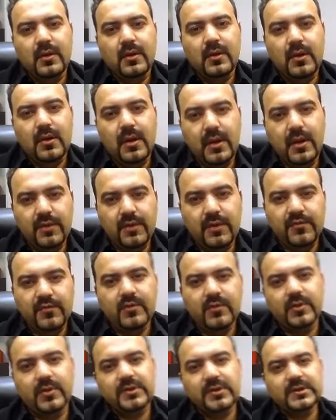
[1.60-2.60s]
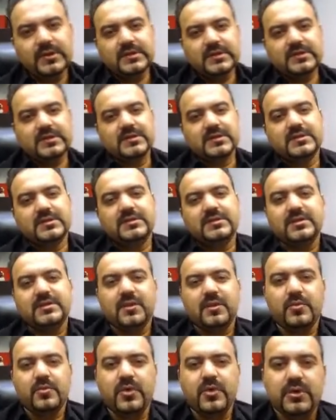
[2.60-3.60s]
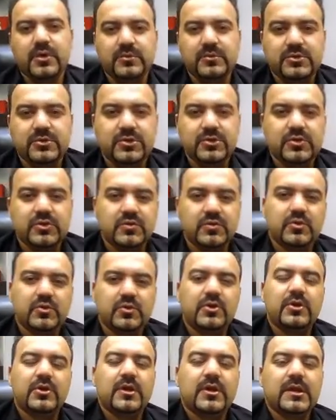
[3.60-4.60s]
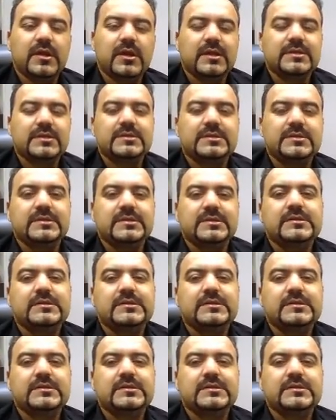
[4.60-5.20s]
Hi everyone, this is Ibrahim Shishobor, and